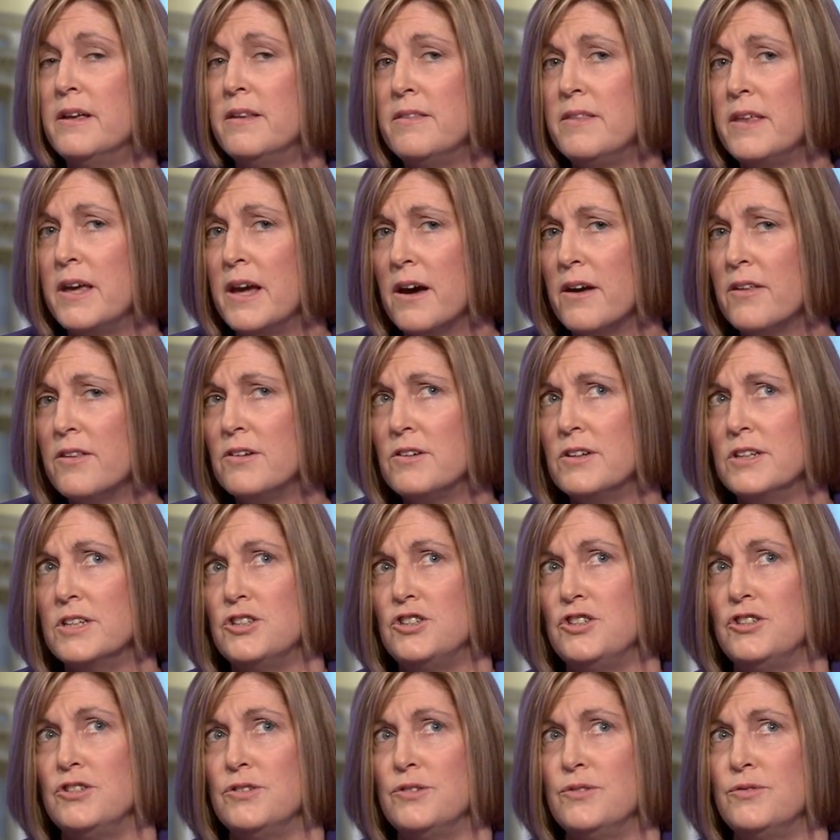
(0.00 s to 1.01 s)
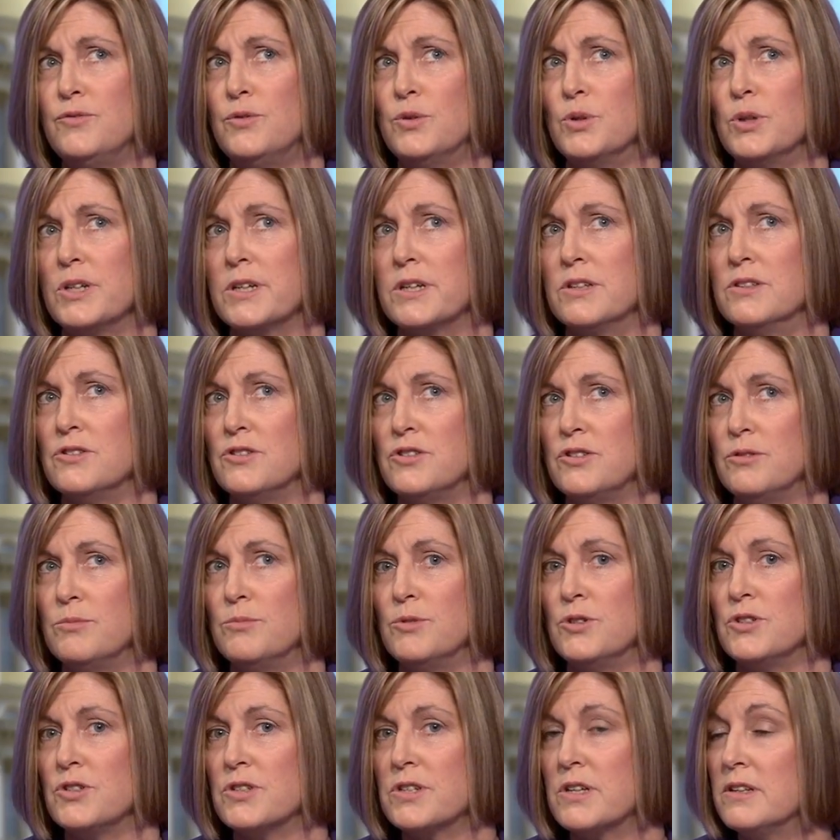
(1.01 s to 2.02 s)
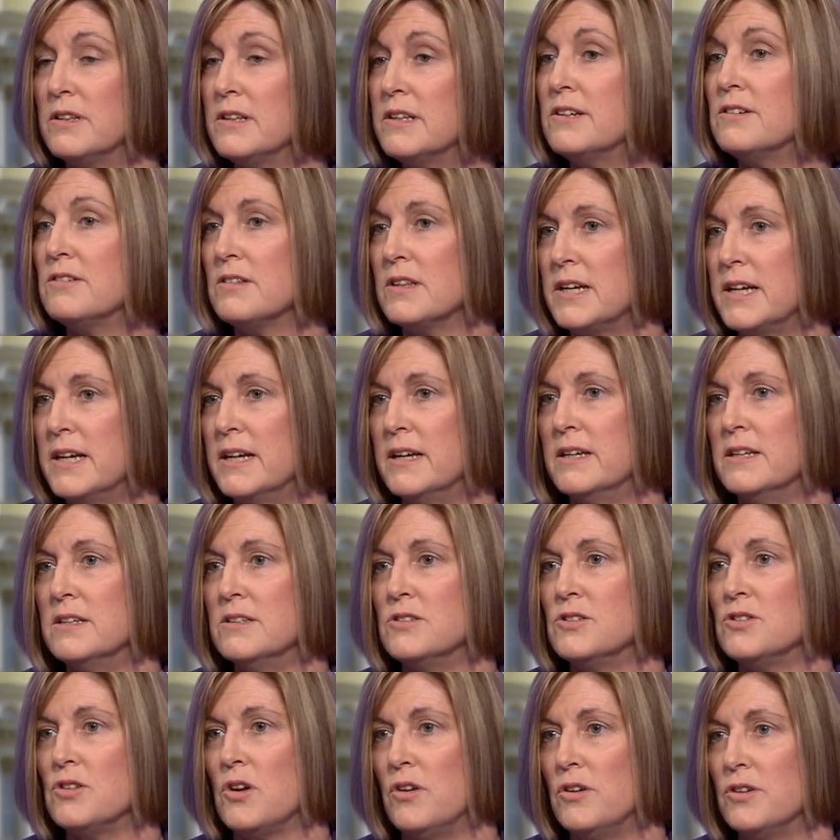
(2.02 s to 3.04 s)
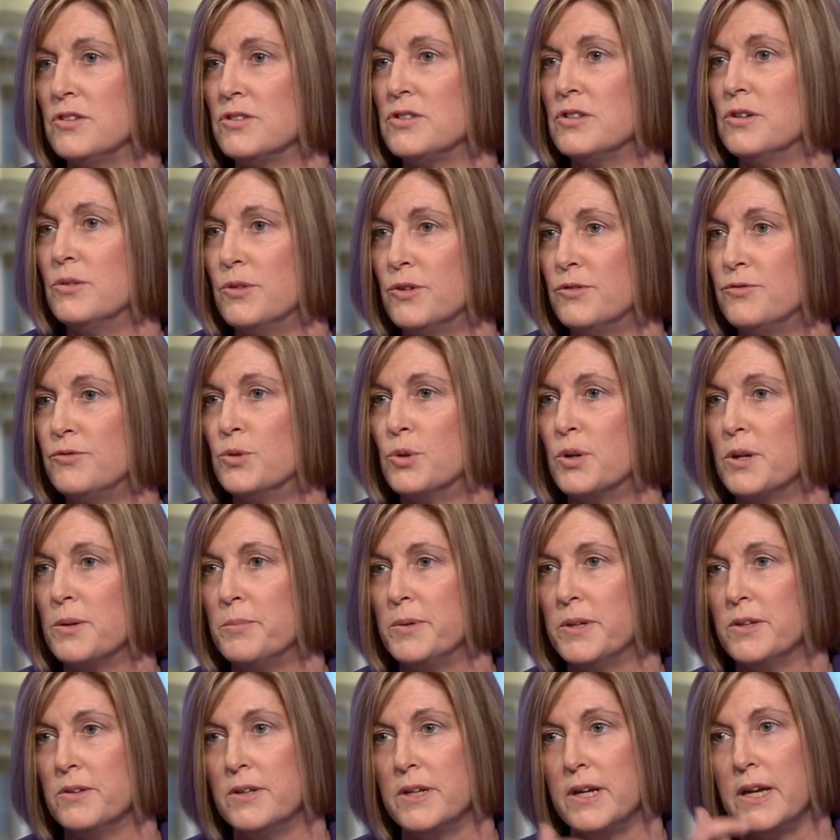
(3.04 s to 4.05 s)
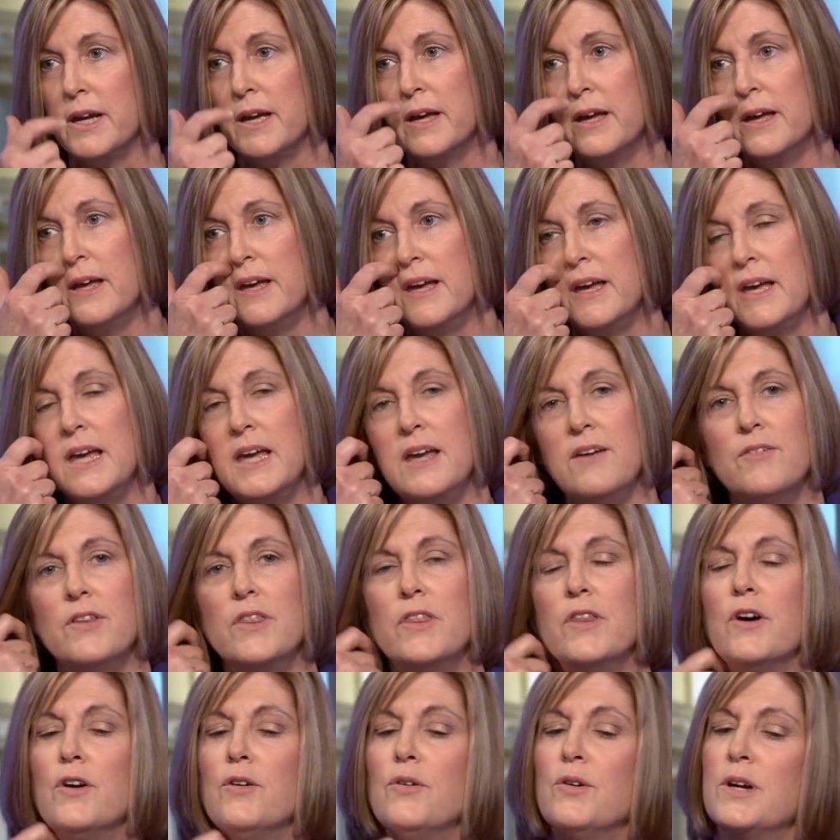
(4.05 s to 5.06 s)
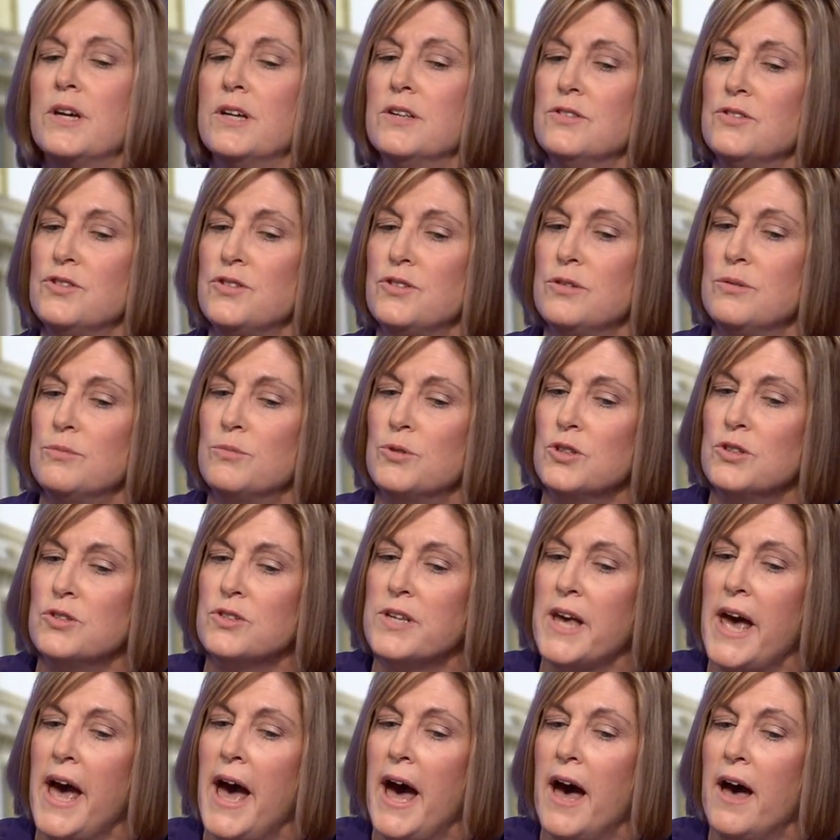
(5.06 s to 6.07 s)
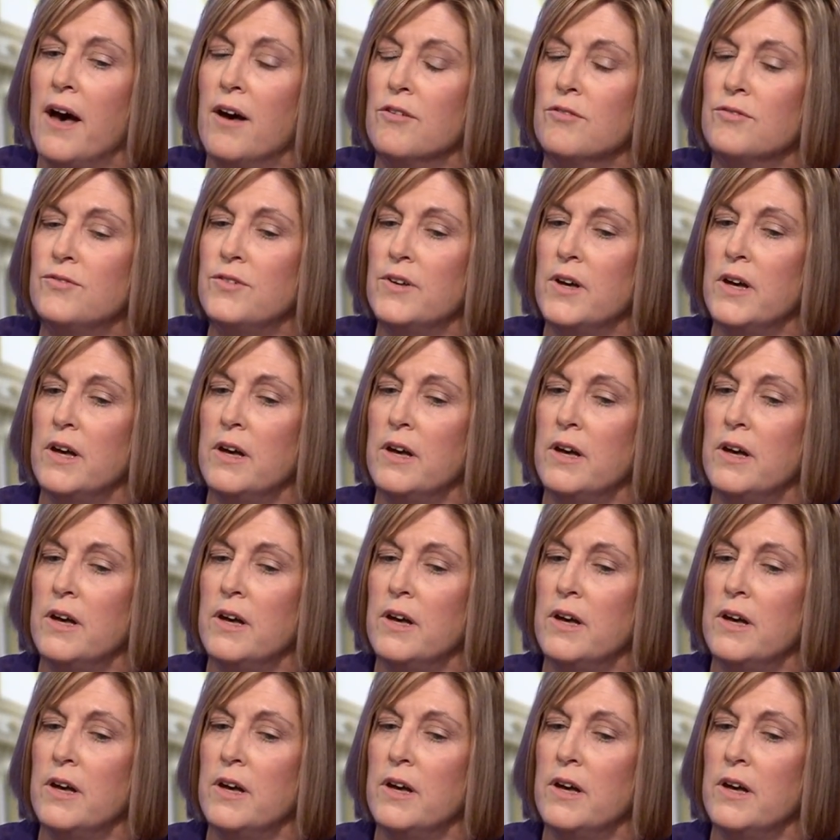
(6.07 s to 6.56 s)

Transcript: The other issue for consumers clearly is also affordability. Even though consumers have